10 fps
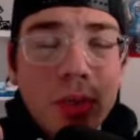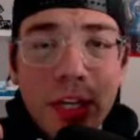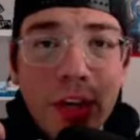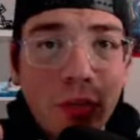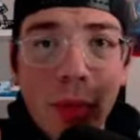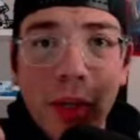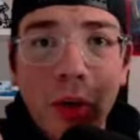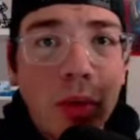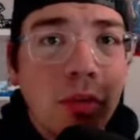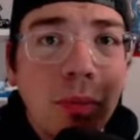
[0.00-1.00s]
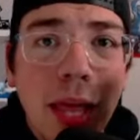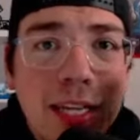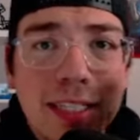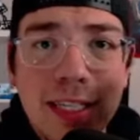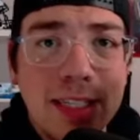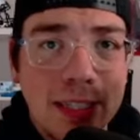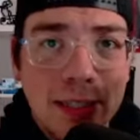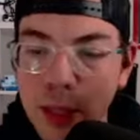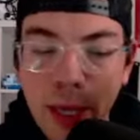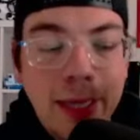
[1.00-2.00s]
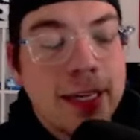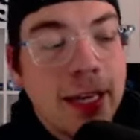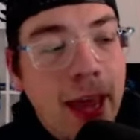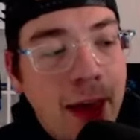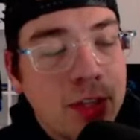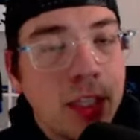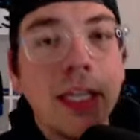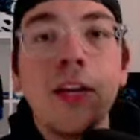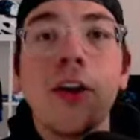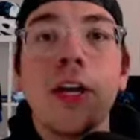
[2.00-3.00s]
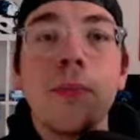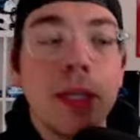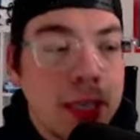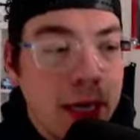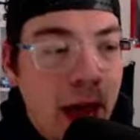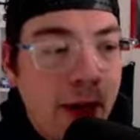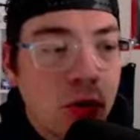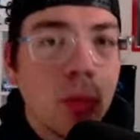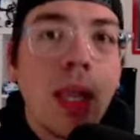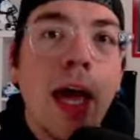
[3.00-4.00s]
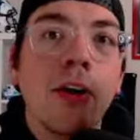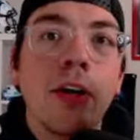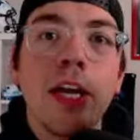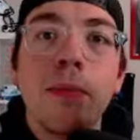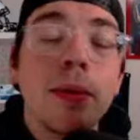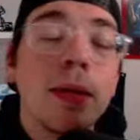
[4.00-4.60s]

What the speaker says: that you're familiar with from last season. He's going to have to lean on him. He's going to have to rely on him.